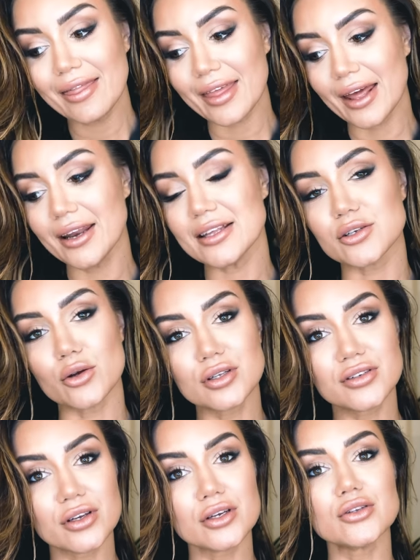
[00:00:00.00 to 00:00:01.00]
Then it's
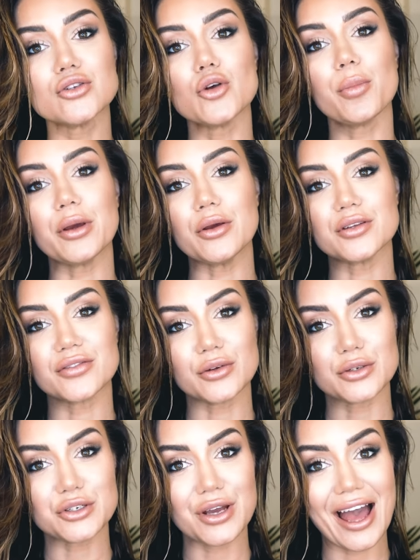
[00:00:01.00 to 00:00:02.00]
also super
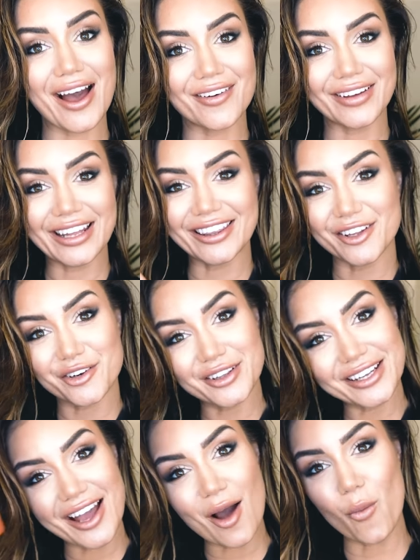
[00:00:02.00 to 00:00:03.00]
useful to have
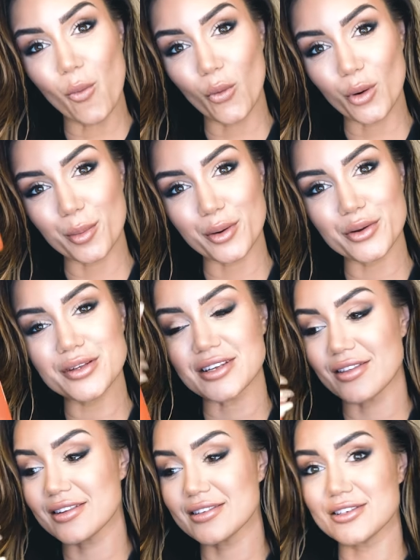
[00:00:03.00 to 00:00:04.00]
literally a water bottle.
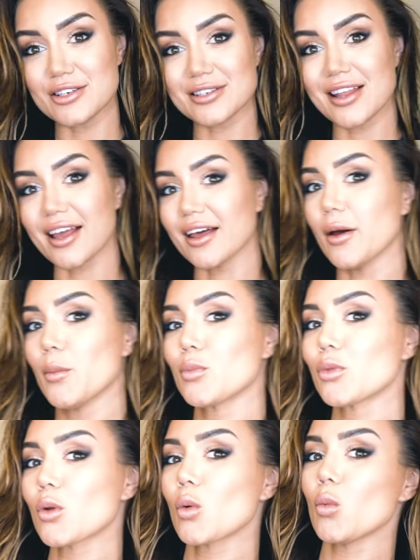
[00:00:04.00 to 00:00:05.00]
So this is just like
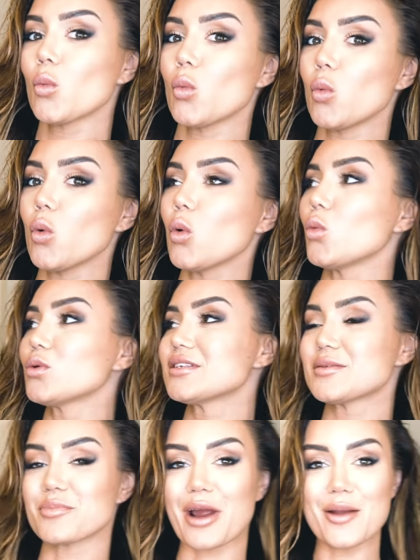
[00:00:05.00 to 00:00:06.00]
a
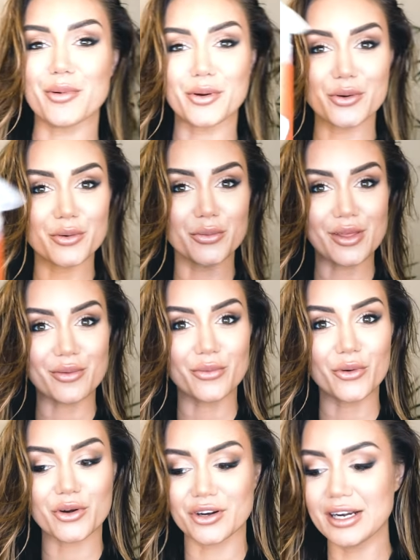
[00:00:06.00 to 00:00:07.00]
spray bottle with
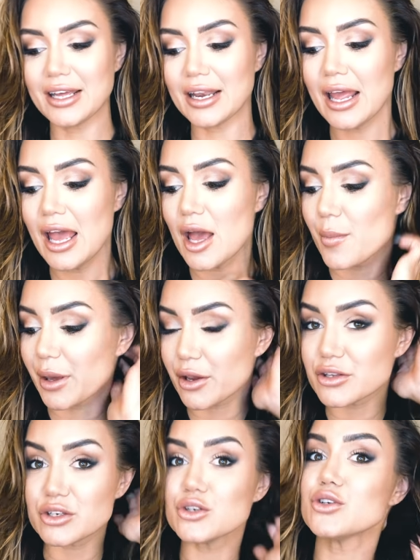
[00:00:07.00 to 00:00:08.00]
water in it,
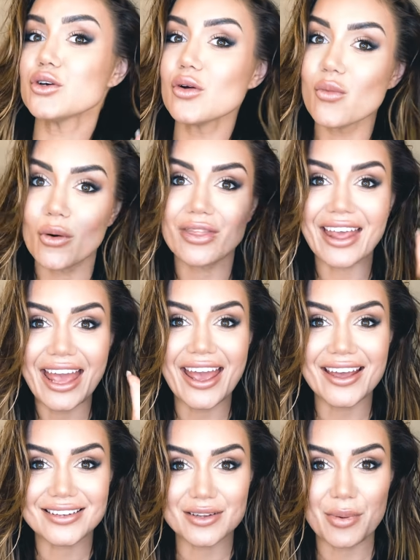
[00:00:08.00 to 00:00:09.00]
because you do want the
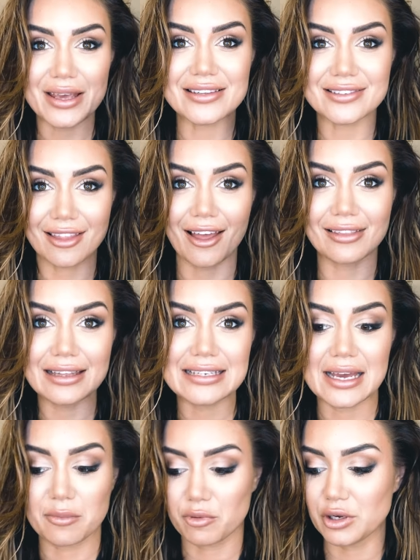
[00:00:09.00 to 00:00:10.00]
hair to be slightly
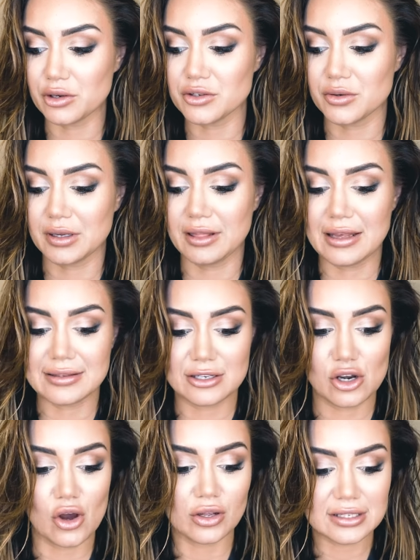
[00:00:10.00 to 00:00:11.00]
damp when you're doing these
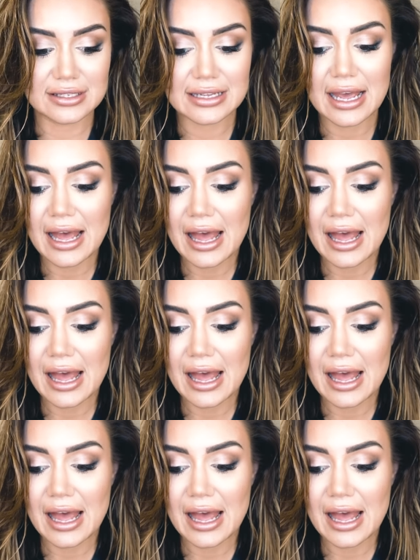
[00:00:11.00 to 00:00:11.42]
knots.